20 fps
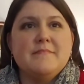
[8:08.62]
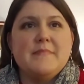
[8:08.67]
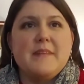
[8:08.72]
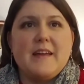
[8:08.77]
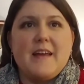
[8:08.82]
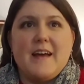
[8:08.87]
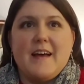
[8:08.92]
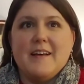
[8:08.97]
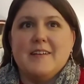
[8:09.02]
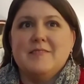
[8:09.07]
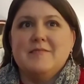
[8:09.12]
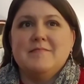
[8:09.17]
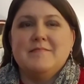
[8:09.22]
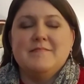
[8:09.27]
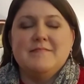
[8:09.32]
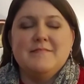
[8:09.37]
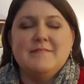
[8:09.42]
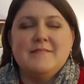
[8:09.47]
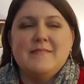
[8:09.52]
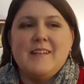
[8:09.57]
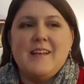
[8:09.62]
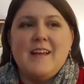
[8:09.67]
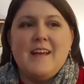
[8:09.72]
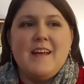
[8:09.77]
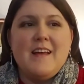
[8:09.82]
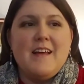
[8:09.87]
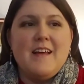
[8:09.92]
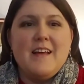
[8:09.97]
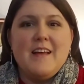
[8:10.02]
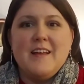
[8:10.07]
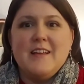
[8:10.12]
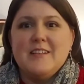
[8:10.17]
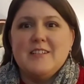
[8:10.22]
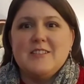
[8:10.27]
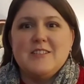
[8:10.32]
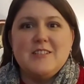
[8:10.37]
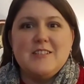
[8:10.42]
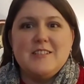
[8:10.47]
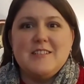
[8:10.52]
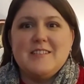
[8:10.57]
Yeah.
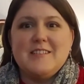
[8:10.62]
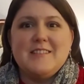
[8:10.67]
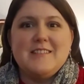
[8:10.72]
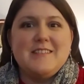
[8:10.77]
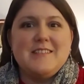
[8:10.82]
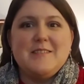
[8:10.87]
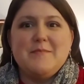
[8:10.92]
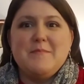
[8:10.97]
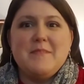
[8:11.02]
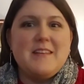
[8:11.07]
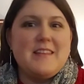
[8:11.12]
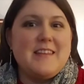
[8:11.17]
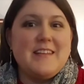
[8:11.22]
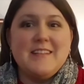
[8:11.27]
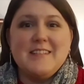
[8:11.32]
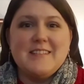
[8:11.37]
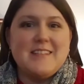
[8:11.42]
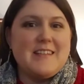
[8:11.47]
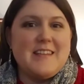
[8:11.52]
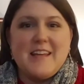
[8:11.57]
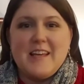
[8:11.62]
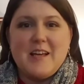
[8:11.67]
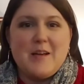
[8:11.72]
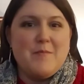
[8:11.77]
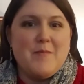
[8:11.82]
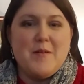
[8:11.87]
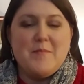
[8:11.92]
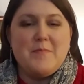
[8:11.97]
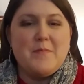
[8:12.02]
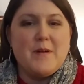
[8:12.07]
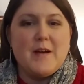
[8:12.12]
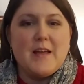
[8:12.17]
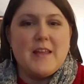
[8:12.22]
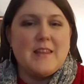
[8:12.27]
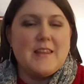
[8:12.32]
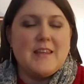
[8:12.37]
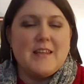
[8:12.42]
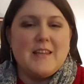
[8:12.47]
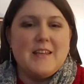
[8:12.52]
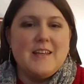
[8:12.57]
Just some of the things that they come up with.
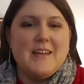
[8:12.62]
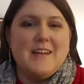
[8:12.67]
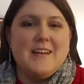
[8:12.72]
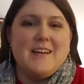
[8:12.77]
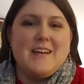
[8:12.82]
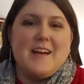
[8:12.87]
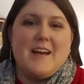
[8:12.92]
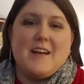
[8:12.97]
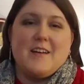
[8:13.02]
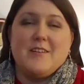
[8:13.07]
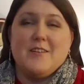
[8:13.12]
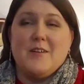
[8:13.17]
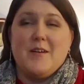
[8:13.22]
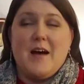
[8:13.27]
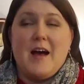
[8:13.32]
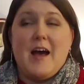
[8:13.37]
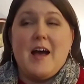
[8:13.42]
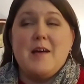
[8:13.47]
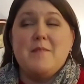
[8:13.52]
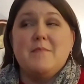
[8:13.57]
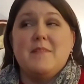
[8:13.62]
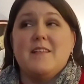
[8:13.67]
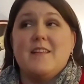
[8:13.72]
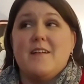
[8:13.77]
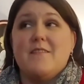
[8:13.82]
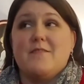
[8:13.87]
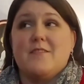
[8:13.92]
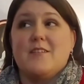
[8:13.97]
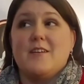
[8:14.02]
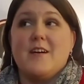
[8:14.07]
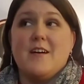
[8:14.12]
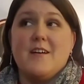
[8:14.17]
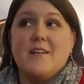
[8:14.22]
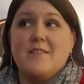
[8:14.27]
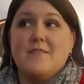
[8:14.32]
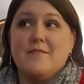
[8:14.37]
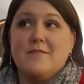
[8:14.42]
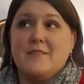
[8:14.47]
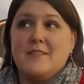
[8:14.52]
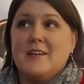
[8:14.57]
I'm a lover
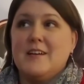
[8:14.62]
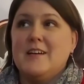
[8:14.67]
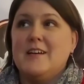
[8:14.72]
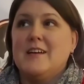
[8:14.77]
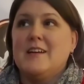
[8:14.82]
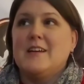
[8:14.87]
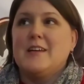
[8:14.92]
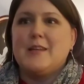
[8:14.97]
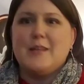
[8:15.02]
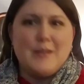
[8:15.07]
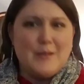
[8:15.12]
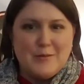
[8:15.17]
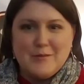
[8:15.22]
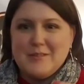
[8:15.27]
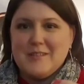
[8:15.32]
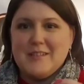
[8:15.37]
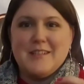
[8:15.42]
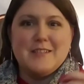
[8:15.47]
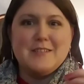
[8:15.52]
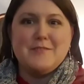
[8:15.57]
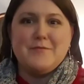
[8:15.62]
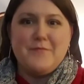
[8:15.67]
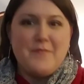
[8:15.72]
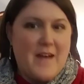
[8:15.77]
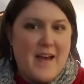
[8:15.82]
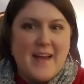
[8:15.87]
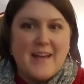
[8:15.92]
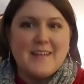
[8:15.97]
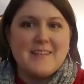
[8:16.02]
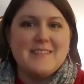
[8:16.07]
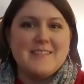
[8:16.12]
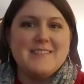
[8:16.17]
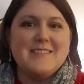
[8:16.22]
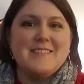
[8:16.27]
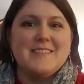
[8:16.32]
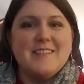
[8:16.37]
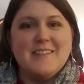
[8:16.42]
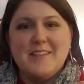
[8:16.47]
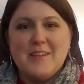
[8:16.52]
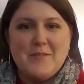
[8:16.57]
of useless facts
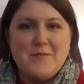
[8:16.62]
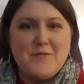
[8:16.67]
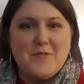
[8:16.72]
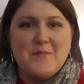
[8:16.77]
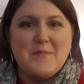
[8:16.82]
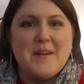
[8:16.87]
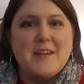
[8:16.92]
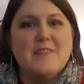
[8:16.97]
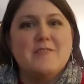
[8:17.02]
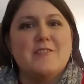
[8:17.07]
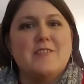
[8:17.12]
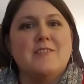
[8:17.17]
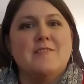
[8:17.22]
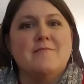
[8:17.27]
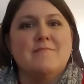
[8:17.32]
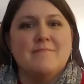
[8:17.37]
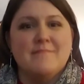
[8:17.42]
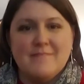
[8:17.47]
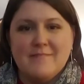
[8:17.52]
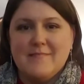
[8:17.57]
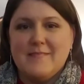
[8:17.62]
and information.